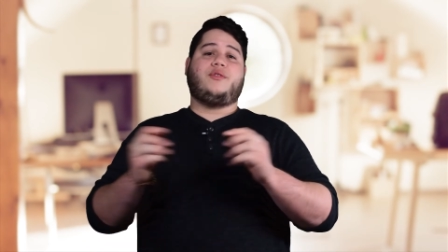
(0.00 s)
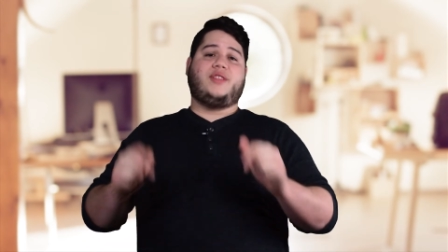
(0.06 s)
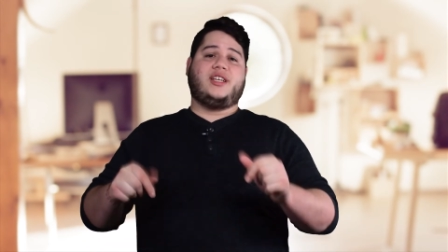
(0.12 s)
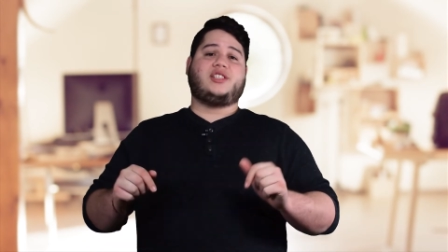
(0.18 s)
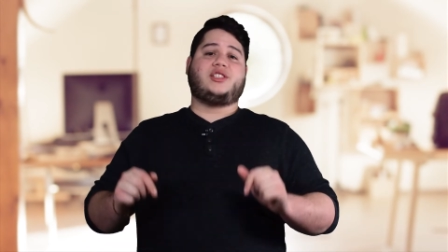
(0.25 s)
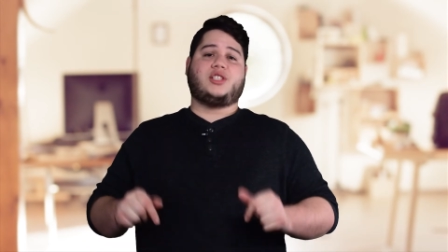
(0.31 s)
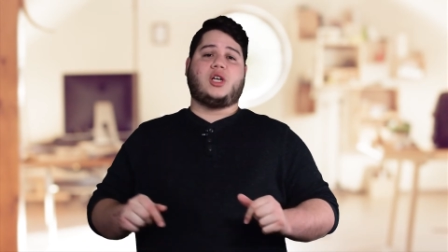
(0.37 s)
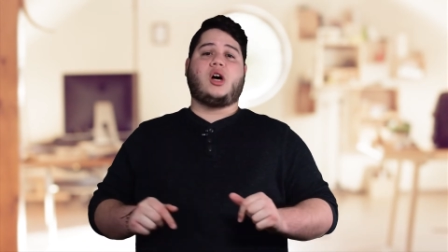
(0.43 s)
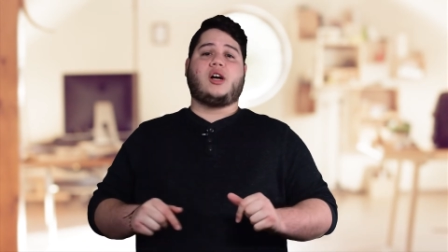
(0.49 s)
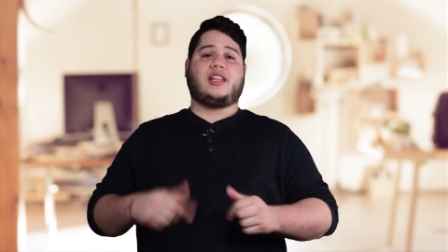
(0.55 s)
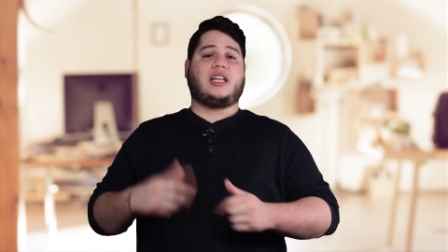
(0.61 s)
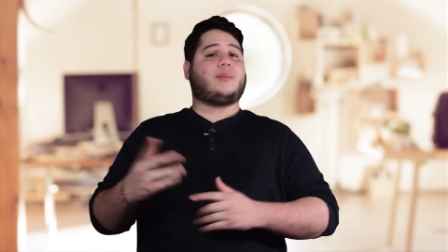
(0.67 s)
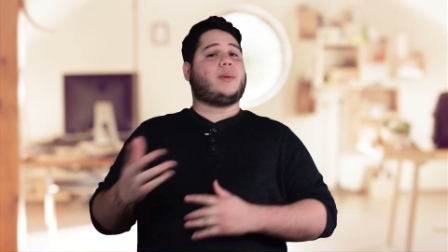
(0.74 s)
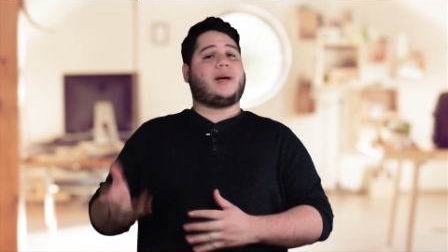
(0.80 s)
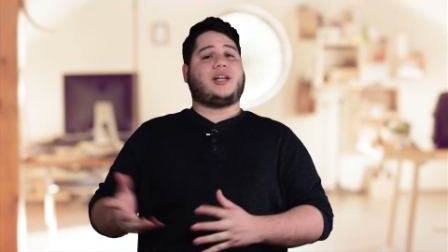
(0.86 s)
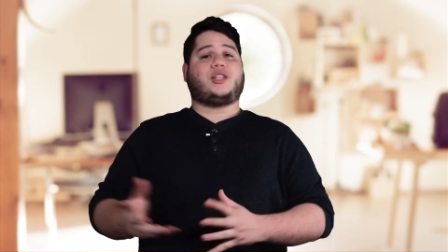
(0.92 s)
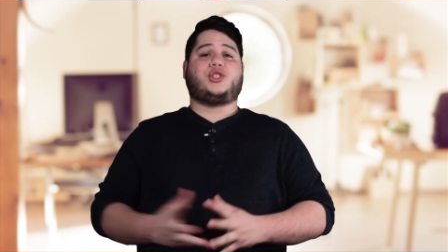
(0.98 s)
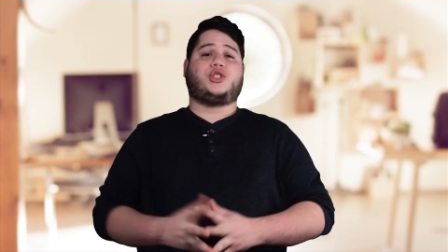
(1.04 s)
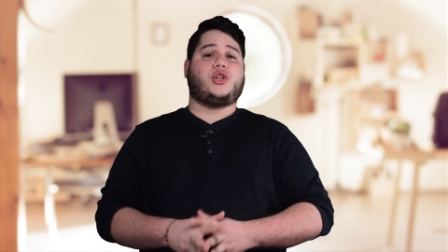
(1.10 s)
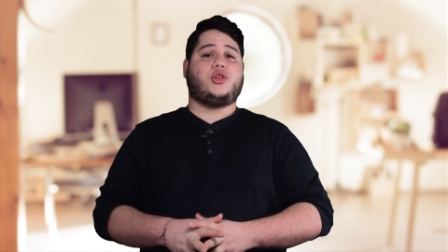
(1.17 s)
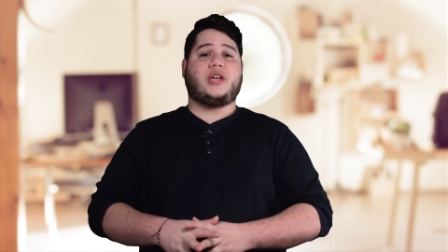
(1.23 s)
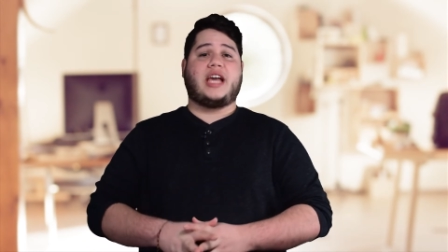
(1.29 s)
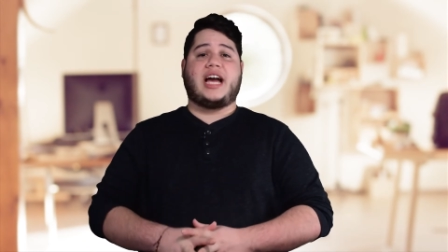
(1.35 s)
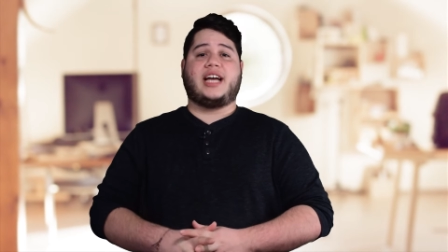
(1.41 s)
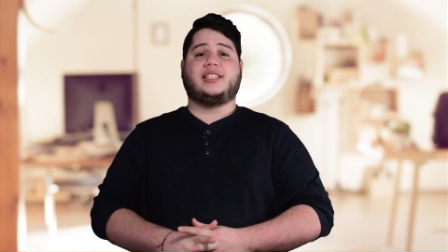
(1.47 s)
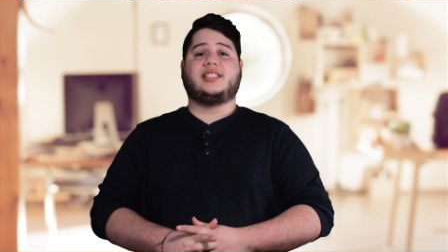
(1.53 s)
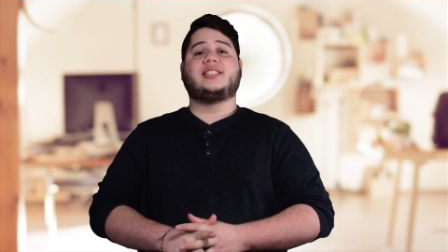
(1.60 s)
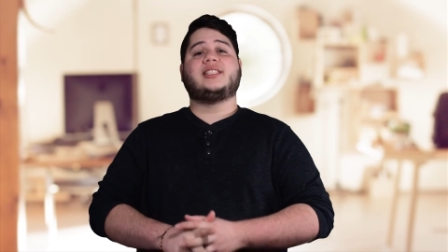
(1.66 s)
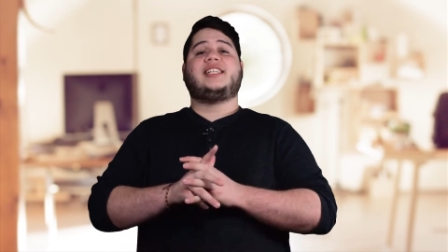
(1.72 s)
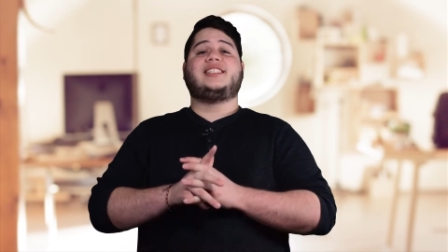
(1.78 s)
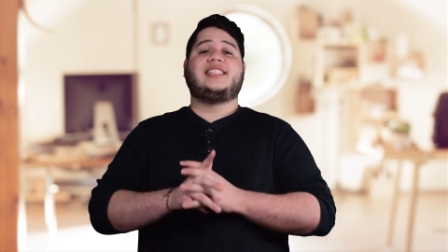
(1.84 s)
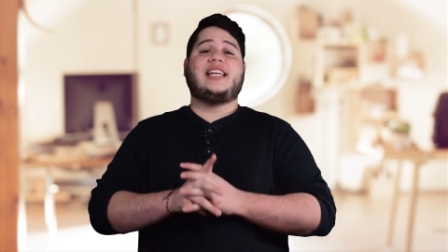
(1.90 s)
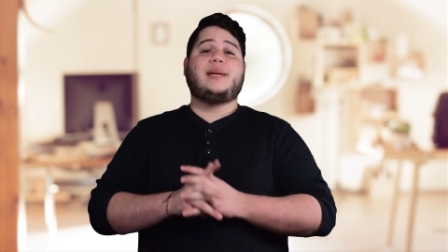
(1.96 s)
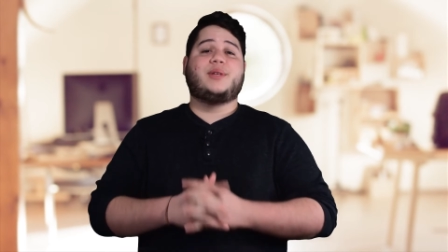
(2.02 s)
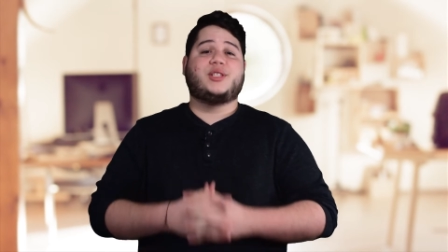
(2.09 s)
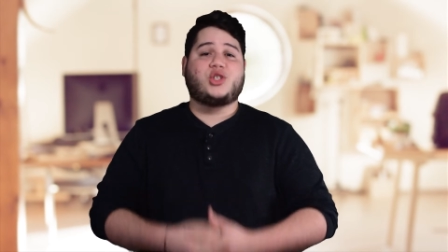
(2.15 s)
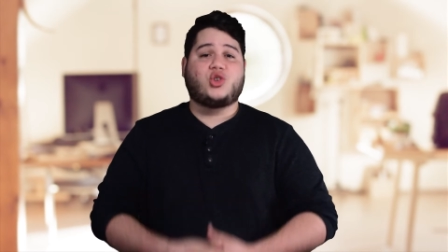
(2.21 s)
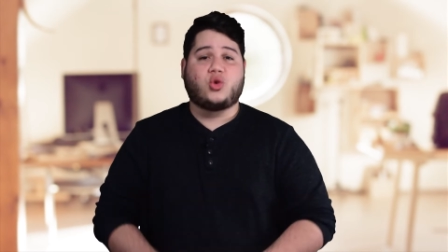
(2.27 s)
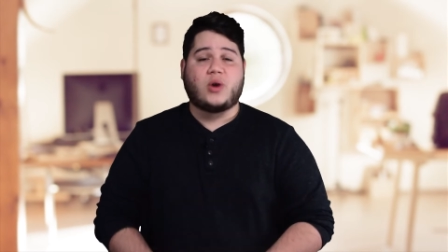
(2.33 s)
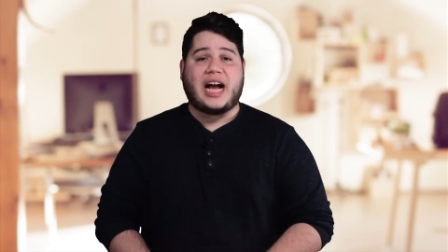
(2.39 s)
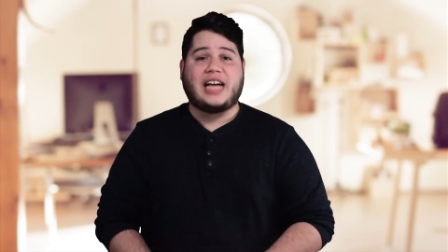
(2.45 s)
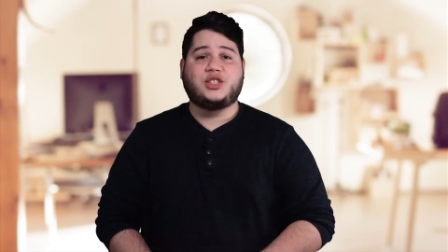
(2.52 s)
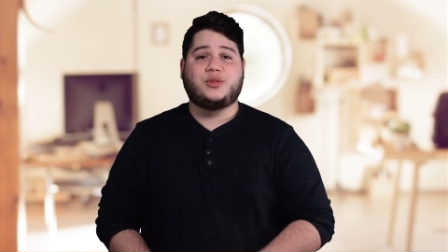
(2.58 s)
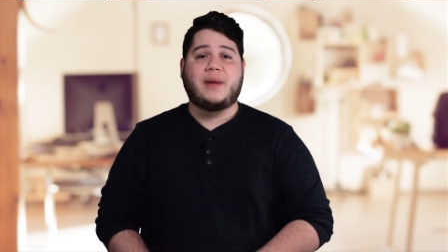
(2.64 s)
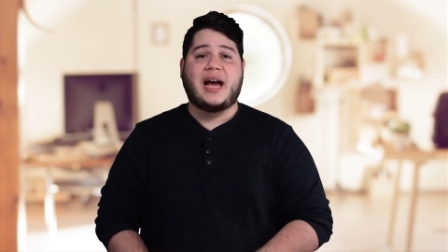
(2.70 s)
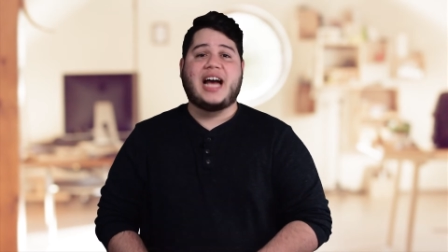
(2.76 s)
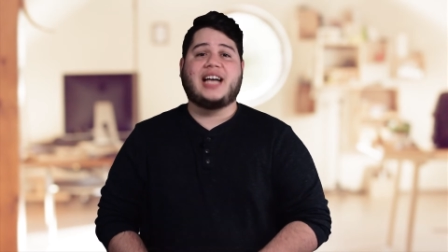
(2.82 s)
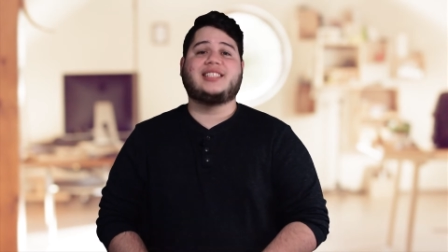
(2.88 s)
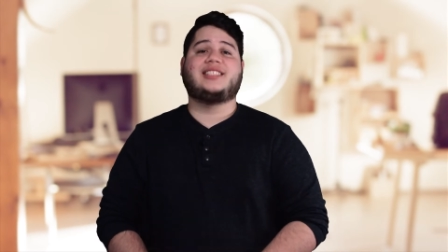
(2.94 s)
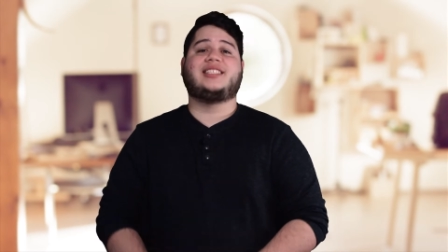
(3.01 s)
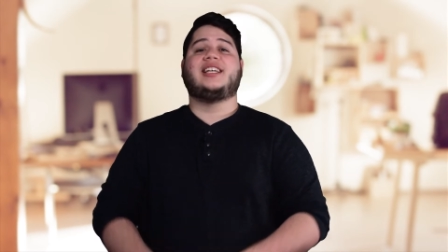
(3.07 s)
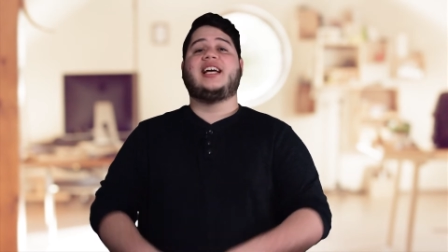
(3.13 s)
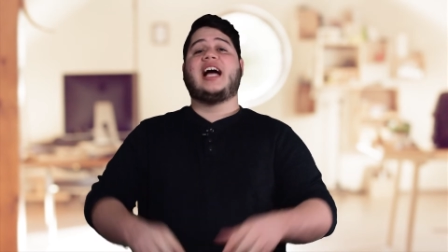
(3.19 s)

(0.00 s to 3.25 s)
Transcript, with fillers: this song that I'm about to show you guys. His name is Crashmaxx.